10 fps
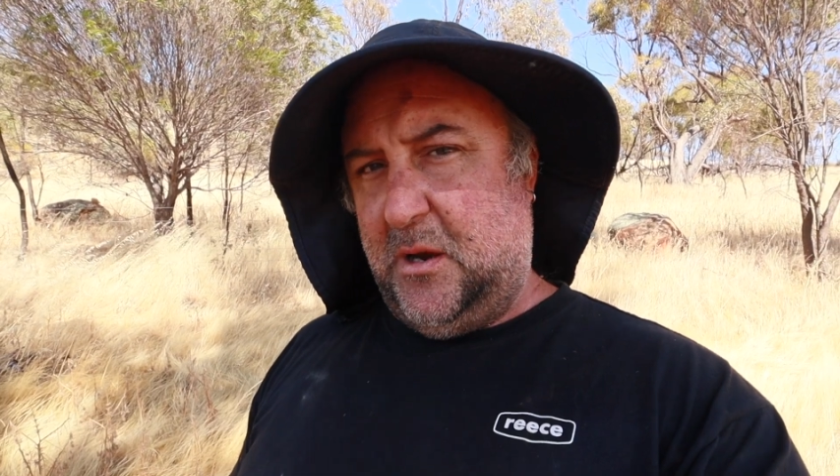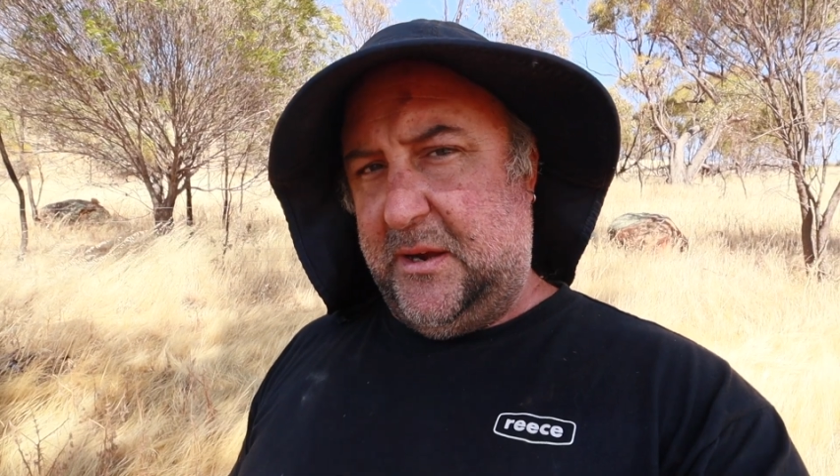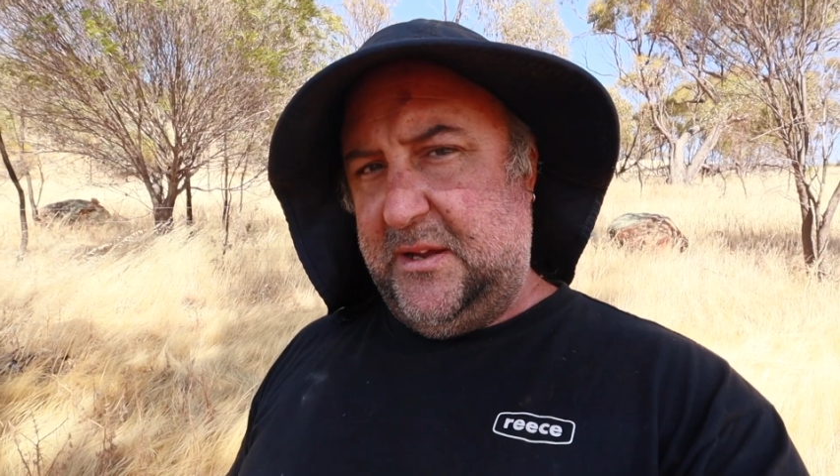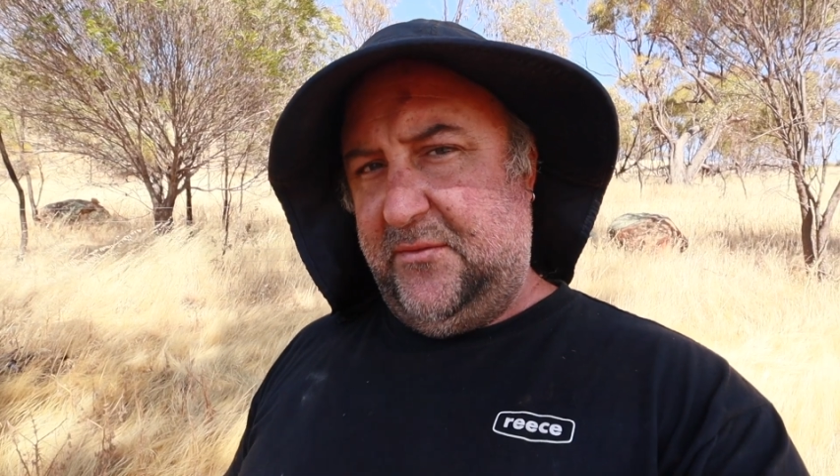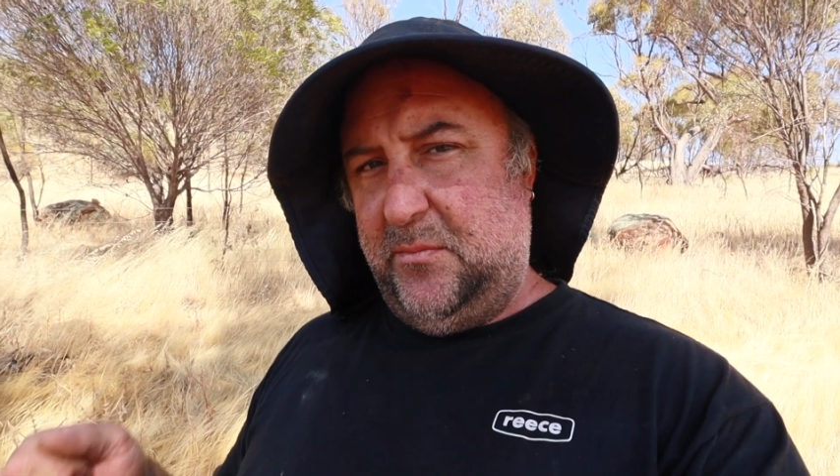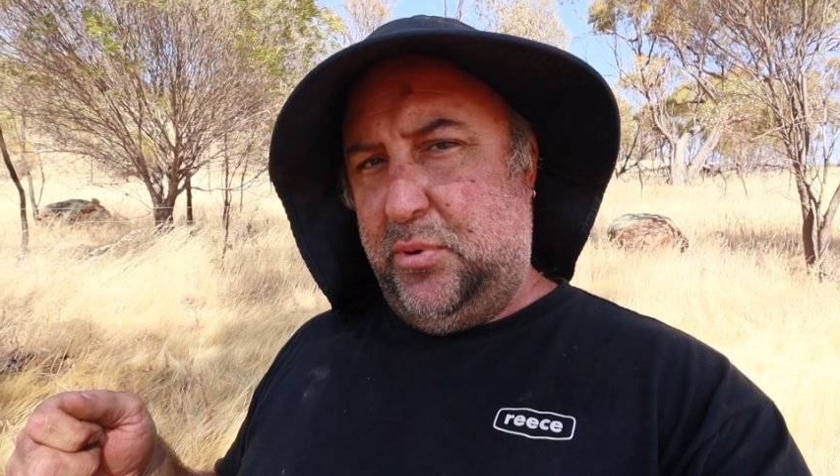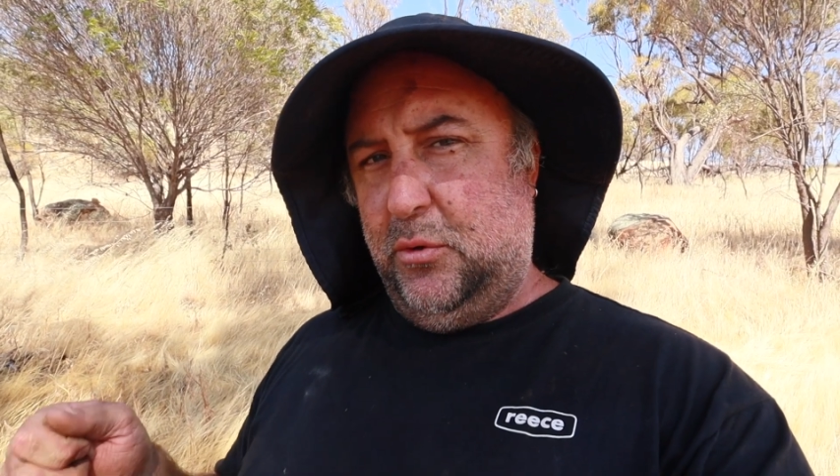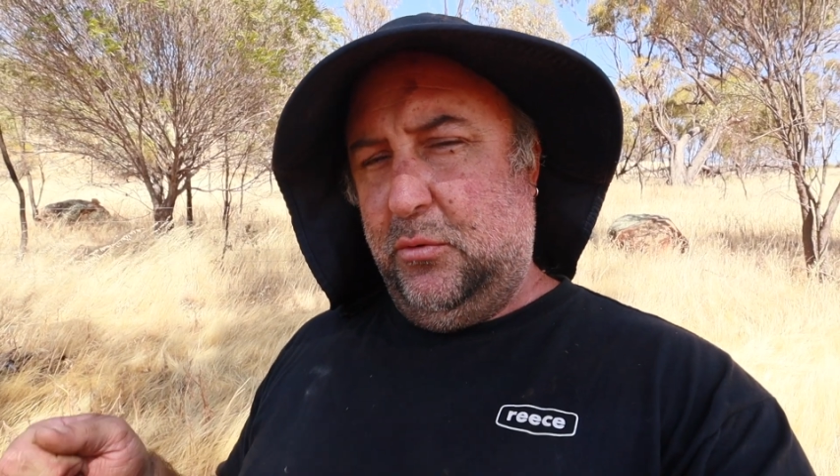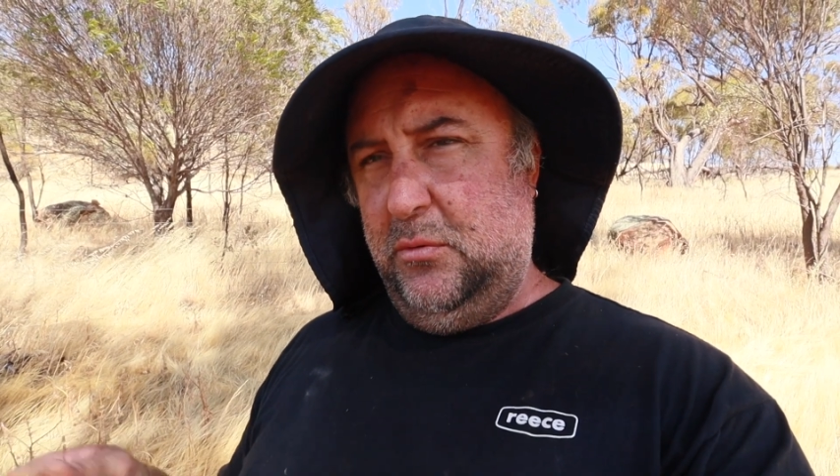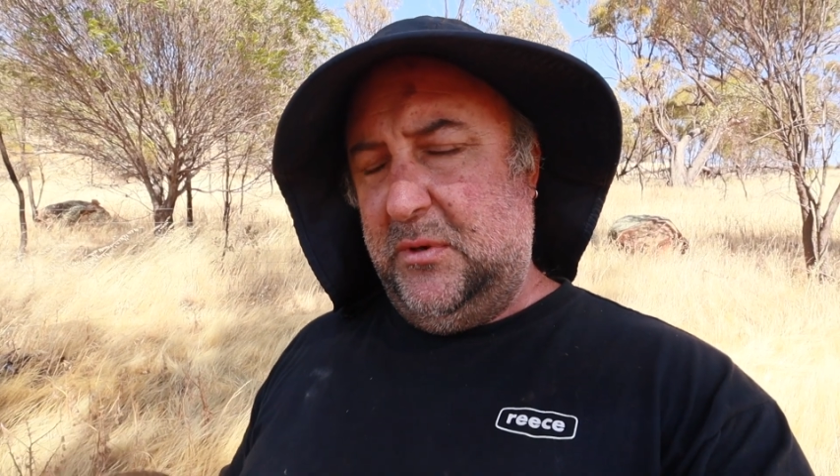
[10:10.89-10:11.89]
I give it a
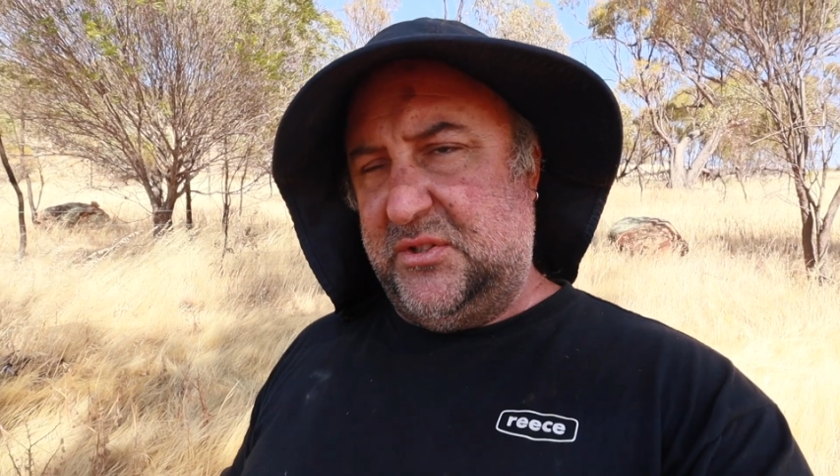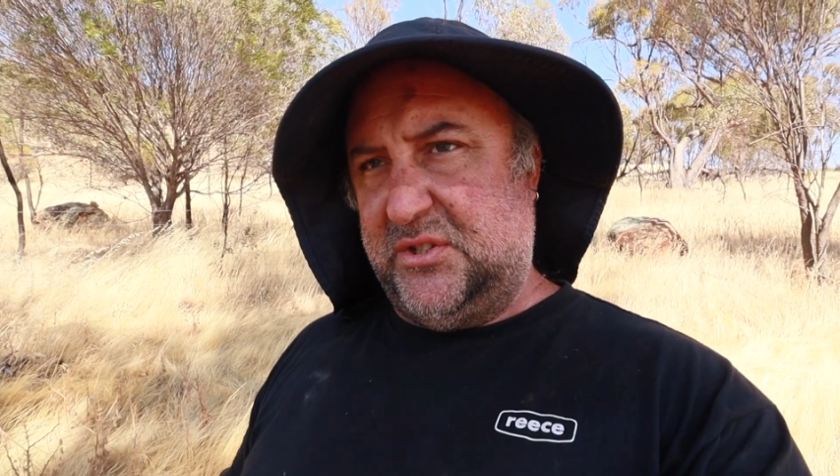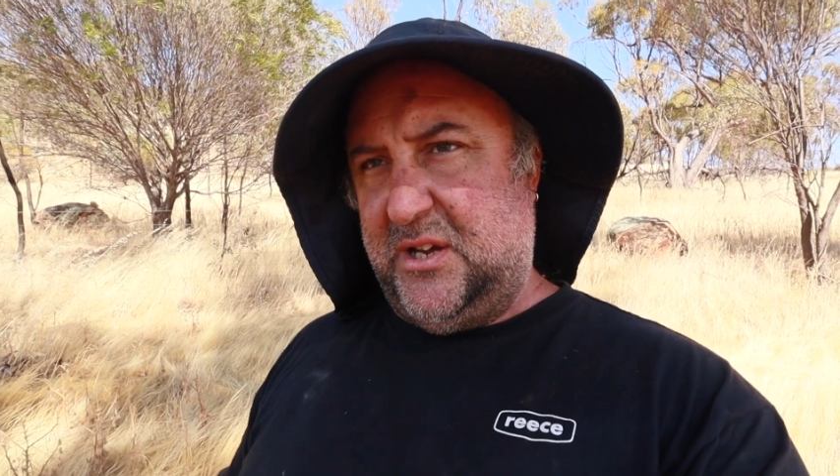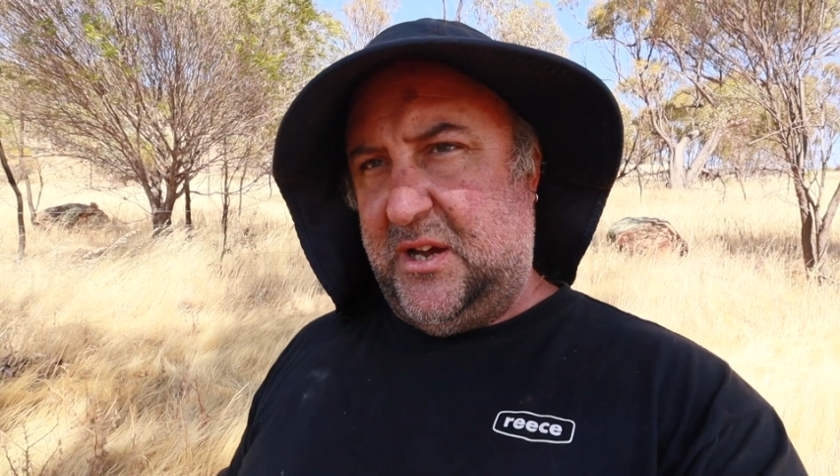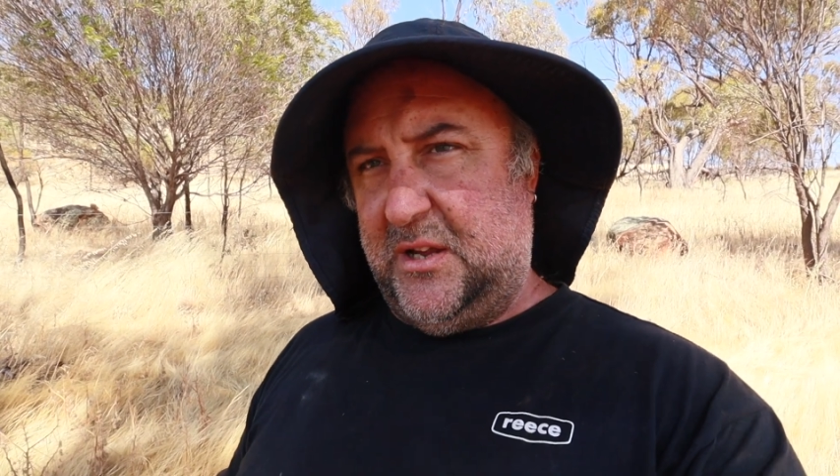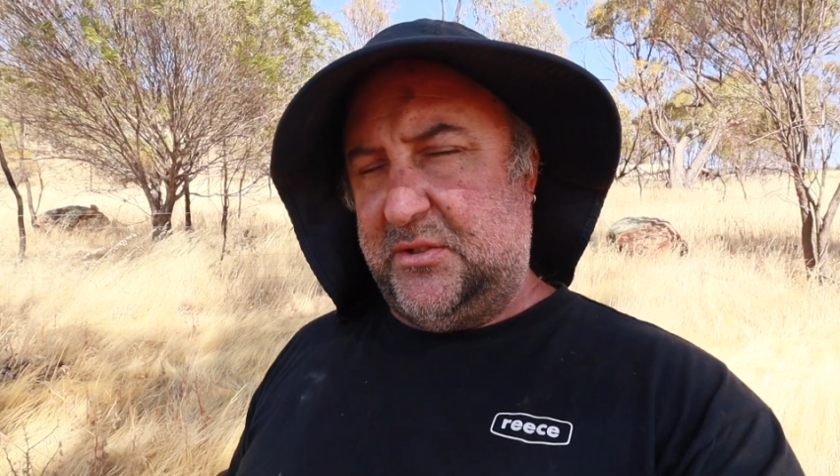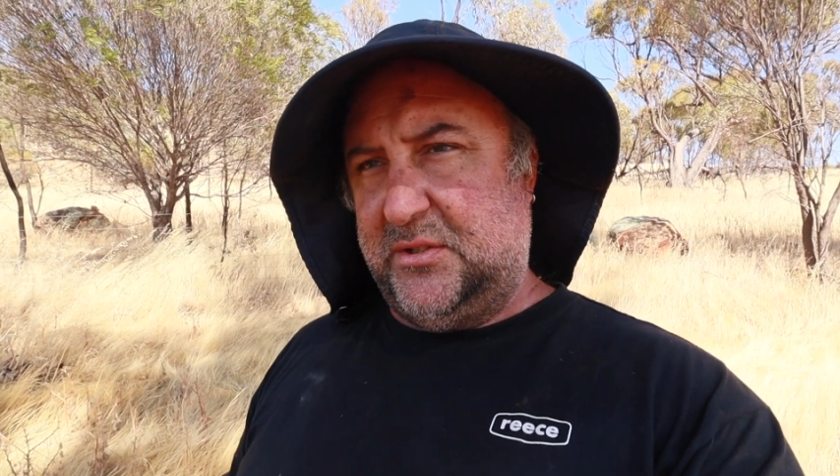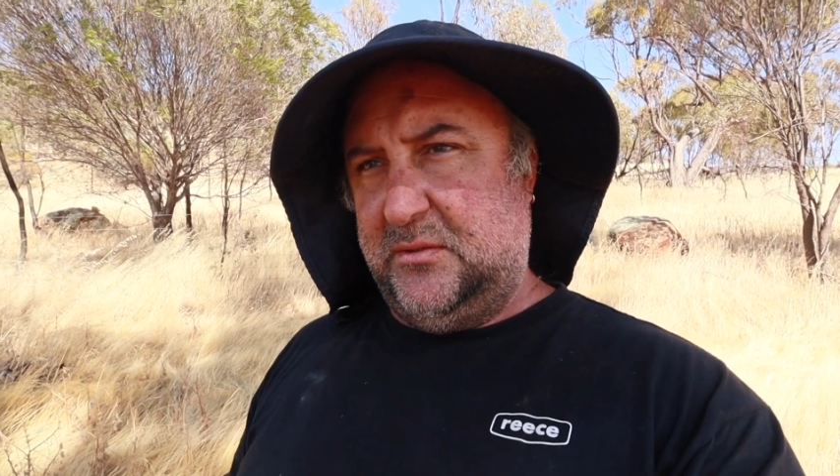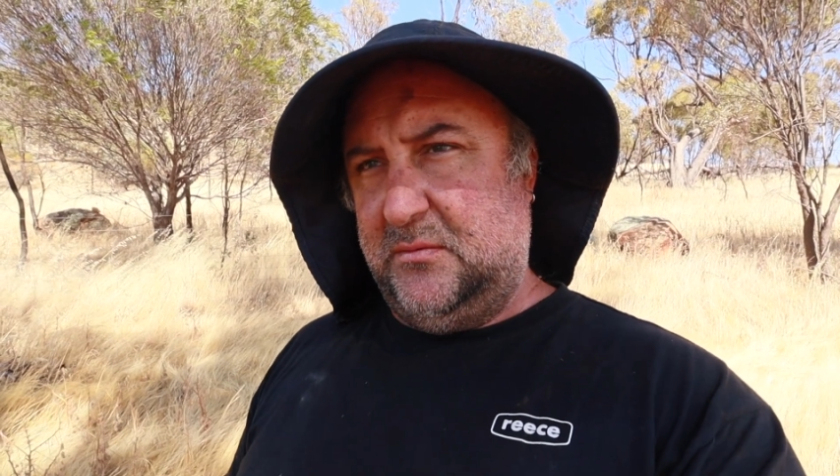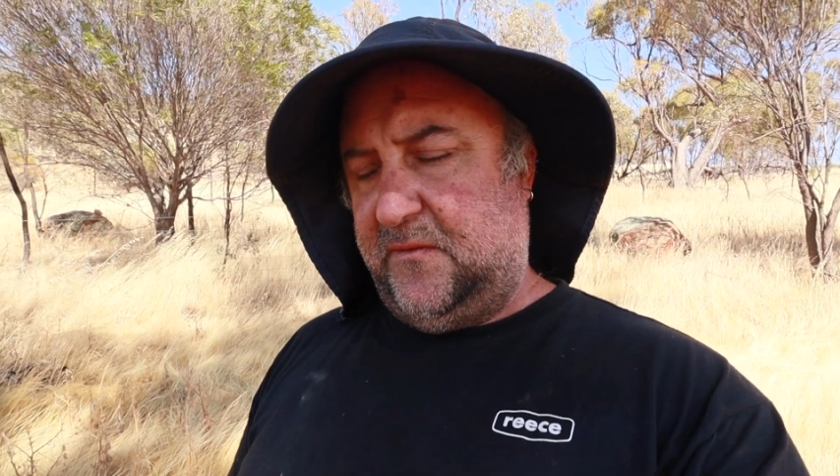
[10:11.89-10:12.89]
pull, it starts.